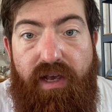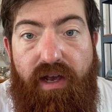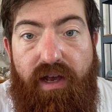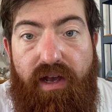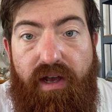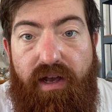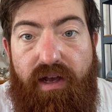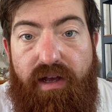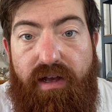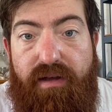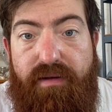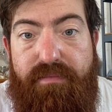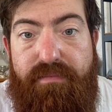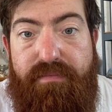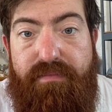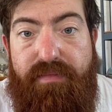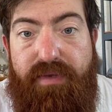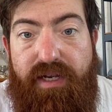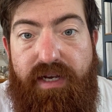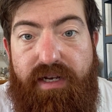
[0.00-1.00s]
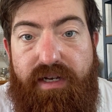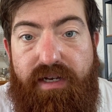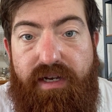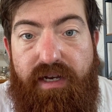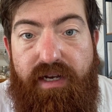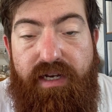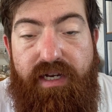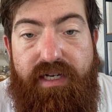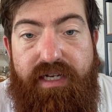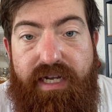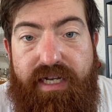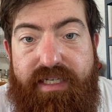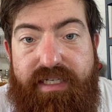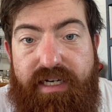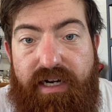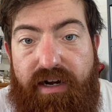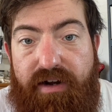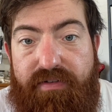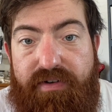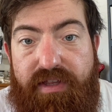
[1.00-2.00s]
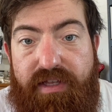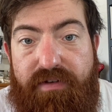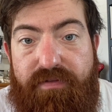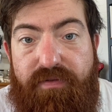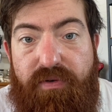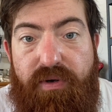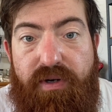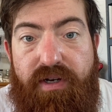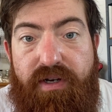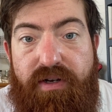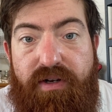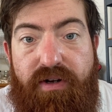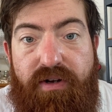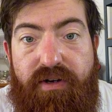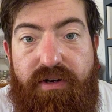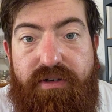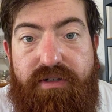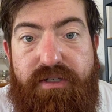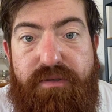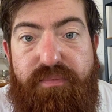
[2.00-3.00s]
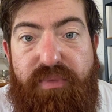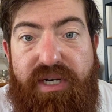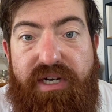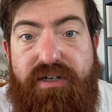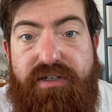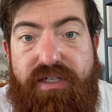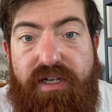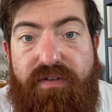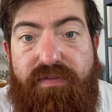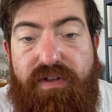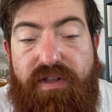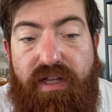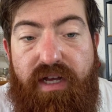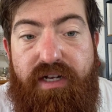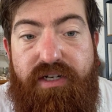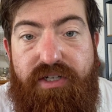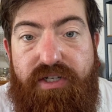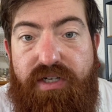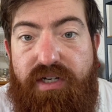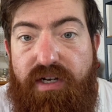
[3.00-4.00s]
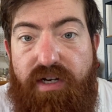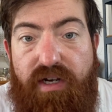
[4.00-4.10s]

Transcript: And he takes care of everything for you. You just bring yourself a lunch.